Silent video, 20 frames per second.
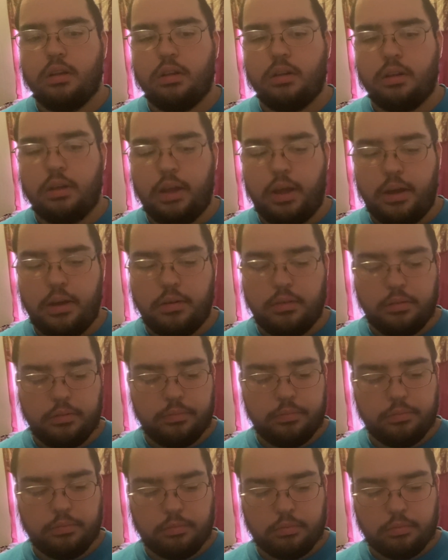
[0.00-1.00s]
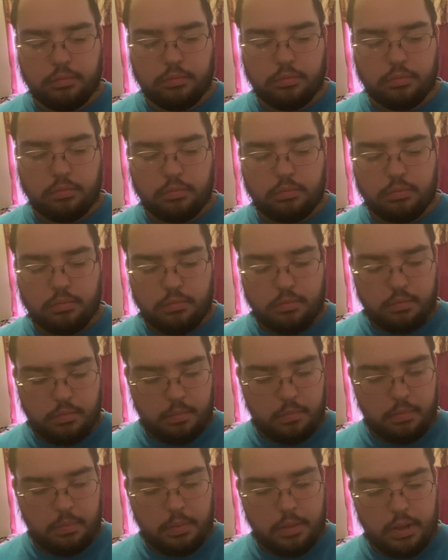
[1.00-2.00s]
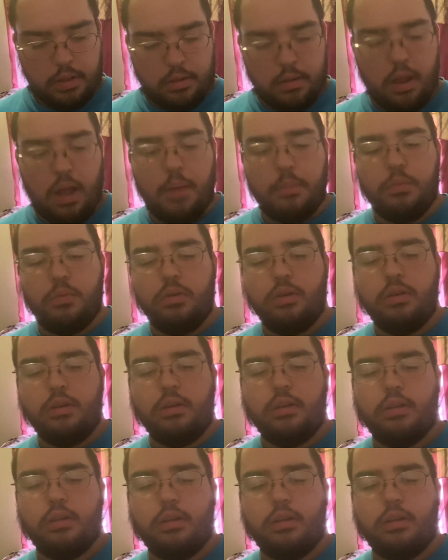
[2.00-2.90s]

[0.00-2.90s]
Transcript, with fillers: Now, the top one